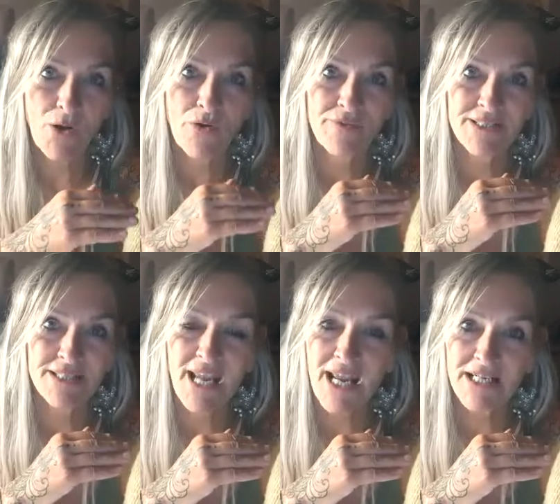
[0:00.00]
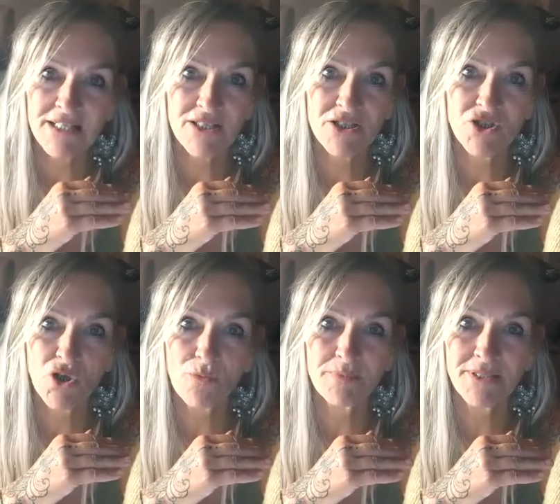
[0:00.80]
out of intense
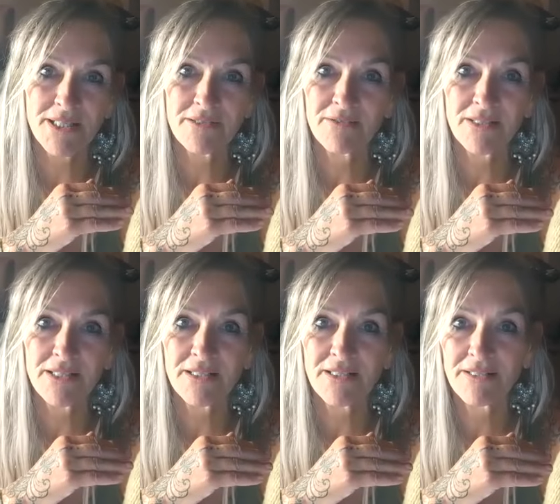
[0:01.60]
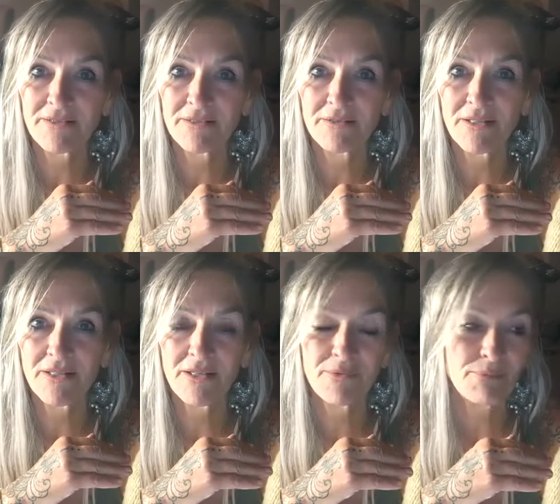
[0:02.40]
jobs in
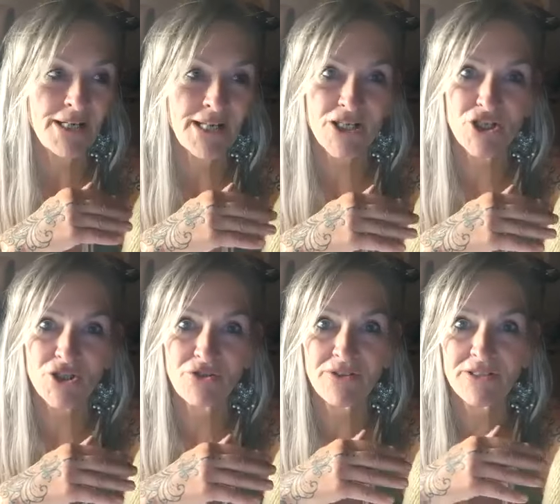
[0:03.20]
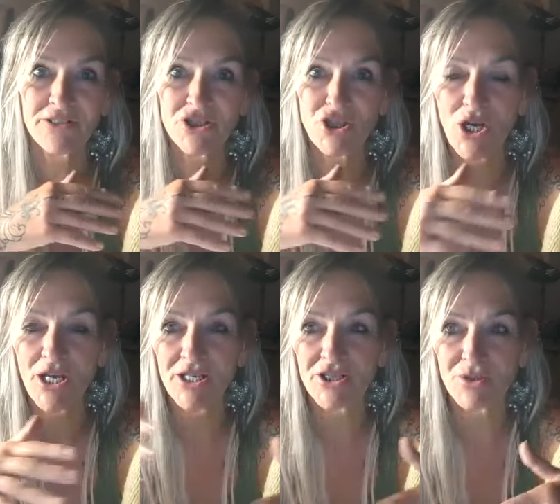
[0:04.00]
Malaysia and
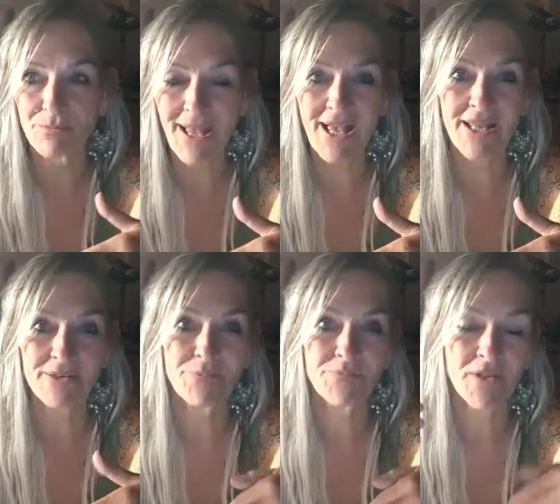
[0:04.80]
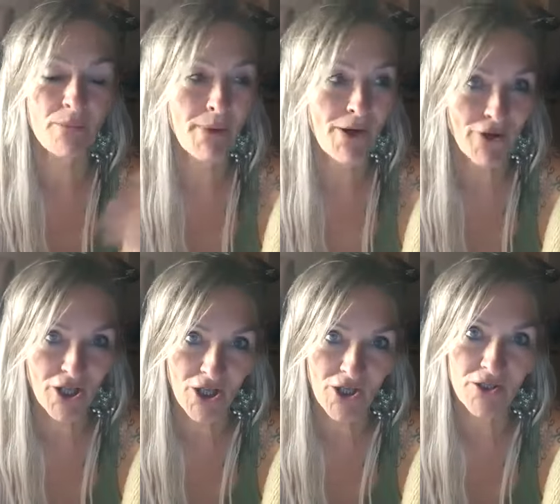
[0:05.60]
China, Japan,
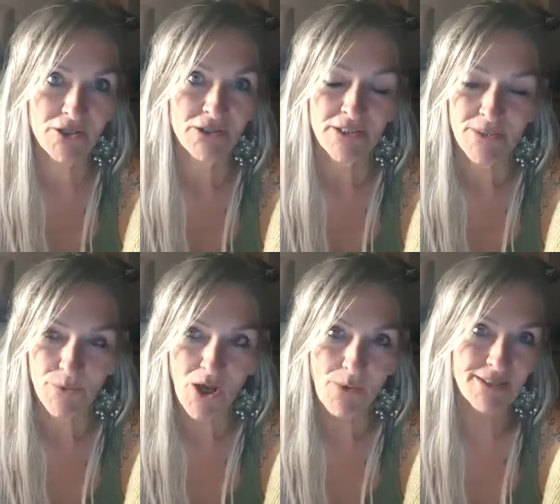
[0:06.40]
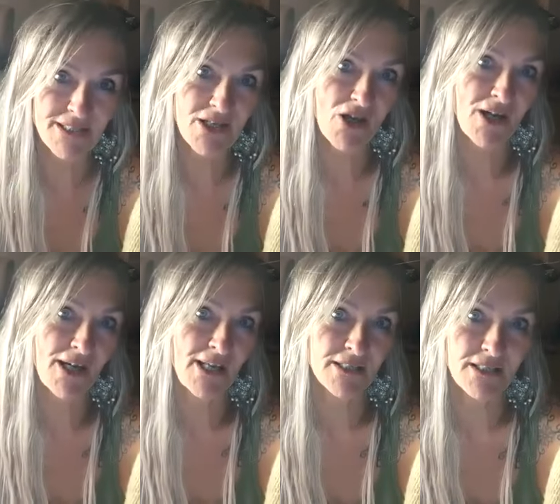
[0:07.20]
America. They were coming to
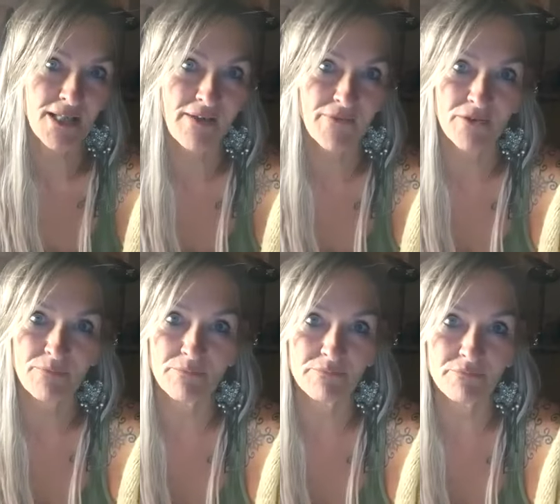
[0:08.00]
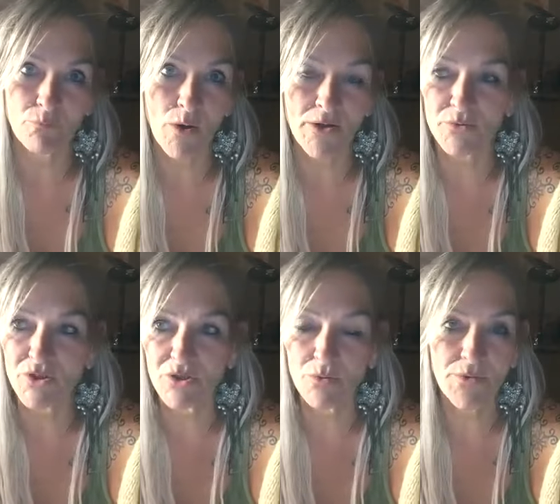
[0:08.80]
Thailand to have a 1 or
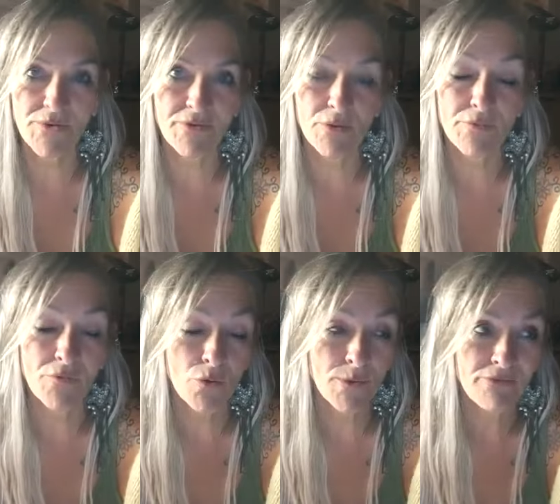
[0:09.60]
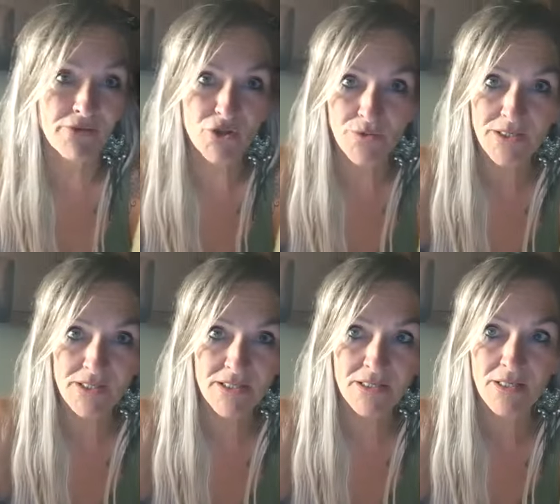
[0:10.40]
2 or 3 or 4 week
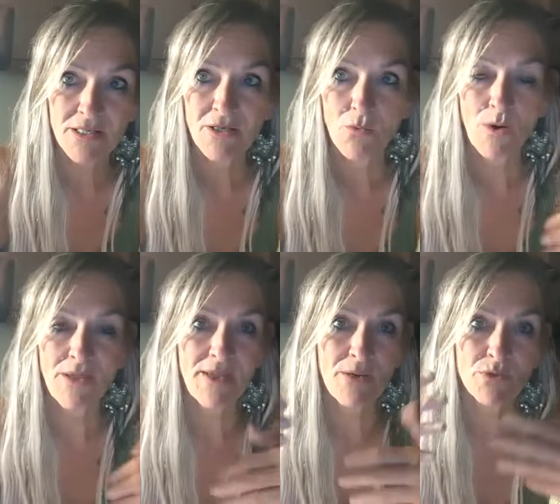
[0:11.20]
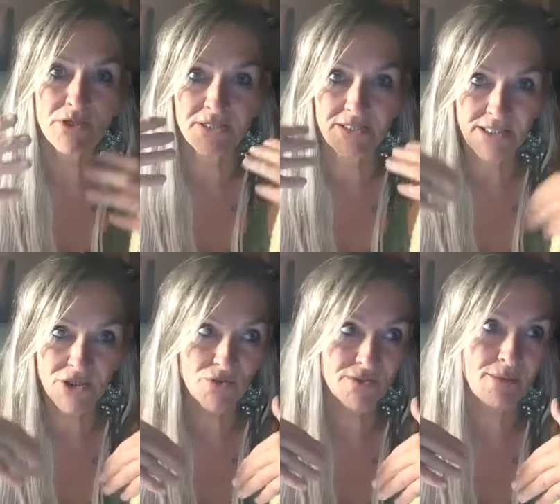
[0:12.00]
retreat where they would just
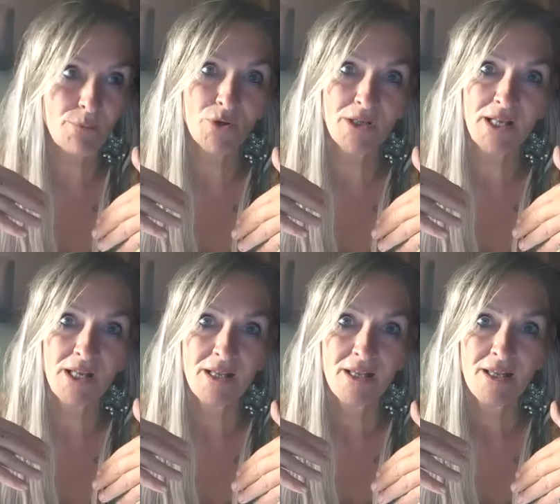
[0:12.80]
detox their body.